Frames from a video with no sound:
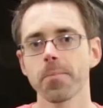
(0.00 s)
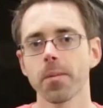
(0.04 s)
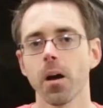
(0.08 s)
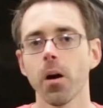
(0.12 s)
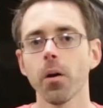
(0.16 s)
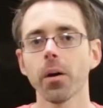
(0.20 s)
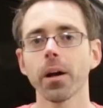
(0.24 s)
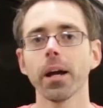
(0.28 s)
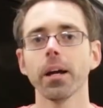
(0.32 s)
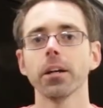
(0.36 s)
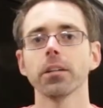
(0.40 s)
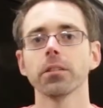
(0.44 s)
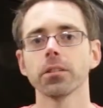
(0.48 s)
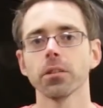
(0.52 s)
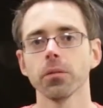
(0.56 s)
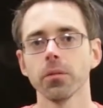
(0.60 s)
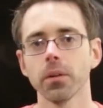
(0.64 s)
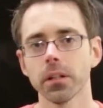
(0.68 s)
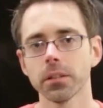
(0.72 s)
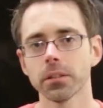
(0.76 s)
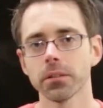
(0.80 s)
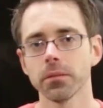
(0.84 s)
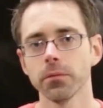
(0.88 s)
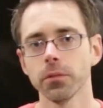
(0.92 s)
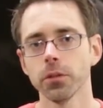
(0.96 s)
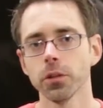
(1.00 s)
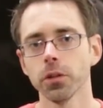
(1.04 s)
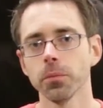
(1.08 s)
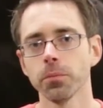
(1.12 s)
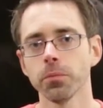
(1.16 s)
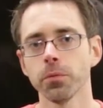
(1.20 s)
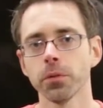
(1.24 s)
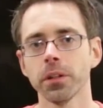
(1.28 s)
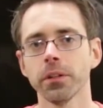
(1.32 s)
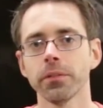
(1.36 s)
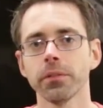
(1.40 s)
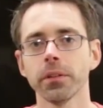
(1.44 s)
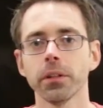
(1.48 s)
Okay, so let's real
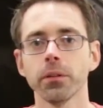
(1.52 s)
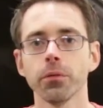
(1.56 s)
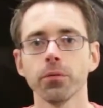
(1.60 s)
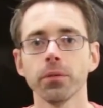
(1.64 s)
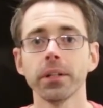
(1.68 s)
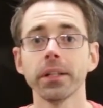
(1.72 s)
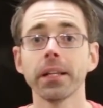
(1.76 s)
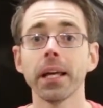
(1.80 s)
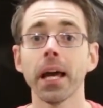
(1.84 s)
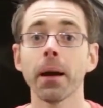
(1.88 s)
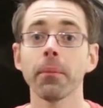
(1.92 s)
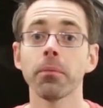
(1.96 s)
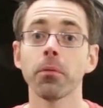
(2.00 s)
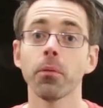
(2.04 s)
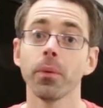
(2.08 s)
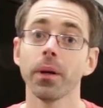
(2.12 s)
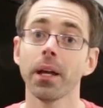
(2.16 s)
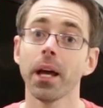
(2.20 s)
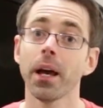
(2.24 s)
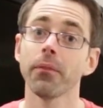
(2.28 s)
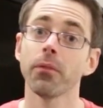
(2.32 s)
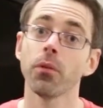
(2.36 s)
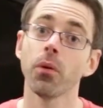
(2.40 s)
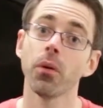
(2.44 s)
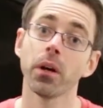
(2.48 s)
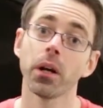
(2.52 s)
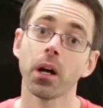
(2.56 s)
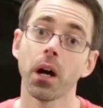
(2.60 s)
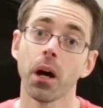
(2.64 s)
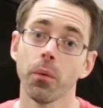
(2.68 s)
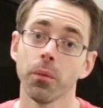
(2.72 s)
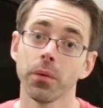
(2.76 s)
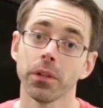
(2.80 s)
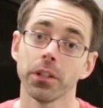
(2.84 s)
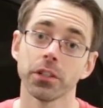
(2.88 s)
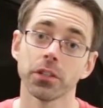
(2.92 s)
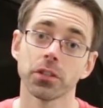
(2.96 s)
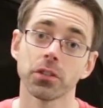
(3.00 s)
briefly recap what we have going on
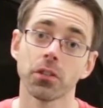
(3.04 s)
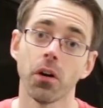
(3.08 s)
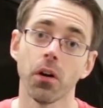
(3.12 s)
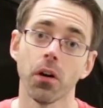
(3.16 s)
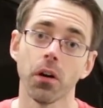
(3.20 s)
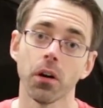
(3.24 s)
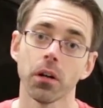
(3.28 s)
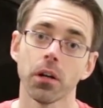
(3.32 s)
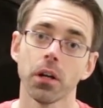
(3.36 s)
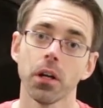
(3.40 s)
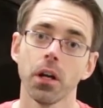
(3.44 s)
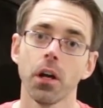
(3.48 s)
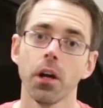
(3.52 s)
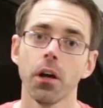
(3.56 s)
with this car.